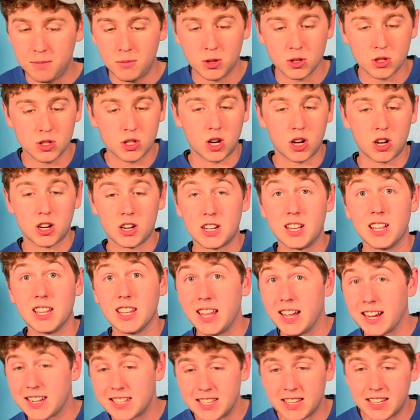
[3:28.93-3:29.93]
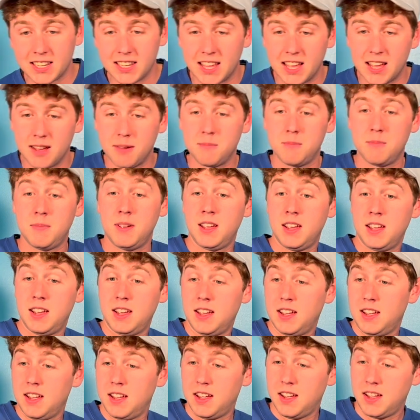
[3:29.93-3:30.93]
you'll start collecting them.
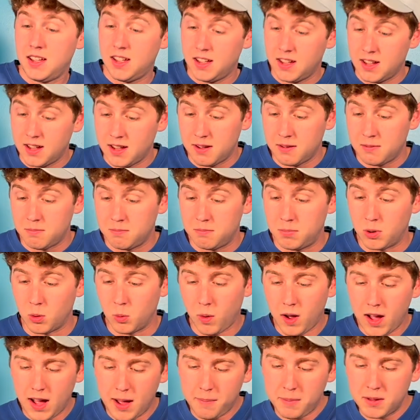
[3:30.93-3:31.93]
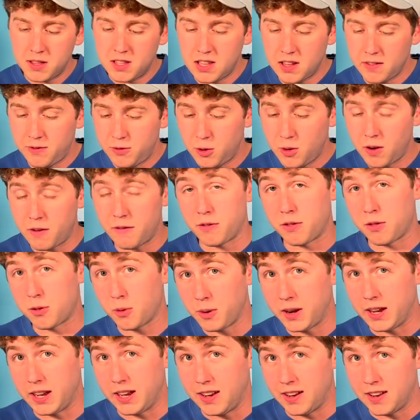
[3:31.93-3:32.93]
But what happens if you have
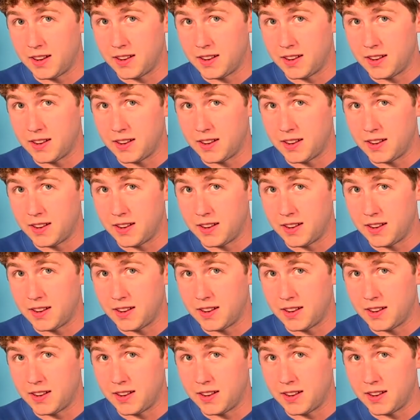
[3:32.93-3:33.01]
3?